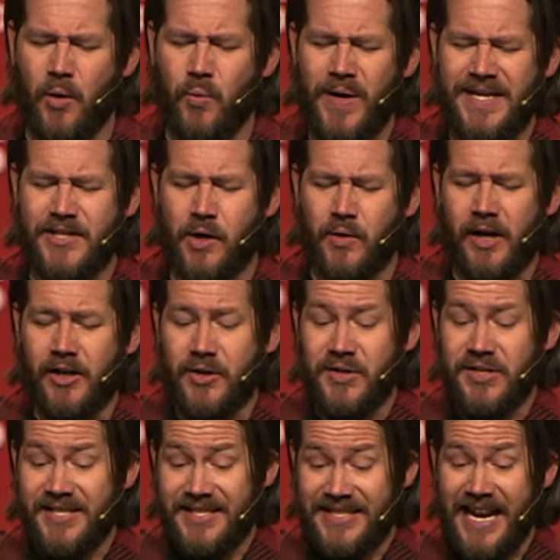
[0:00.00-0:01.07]
We don't
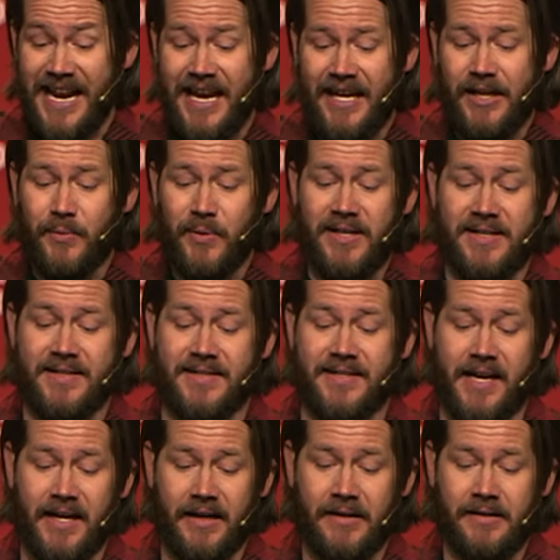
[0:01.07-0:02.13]
understand what he is
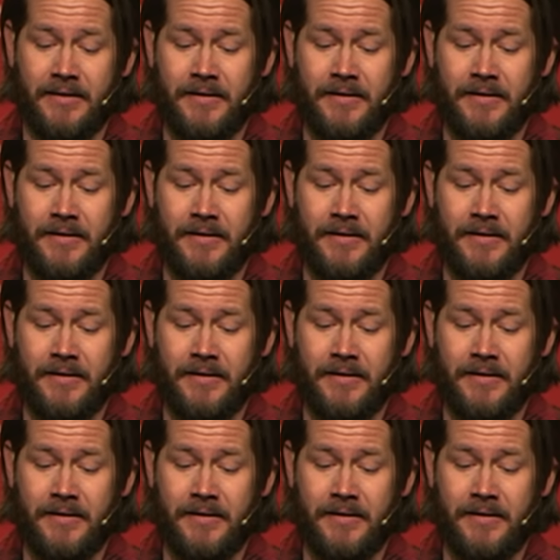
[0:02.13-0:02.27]
saying.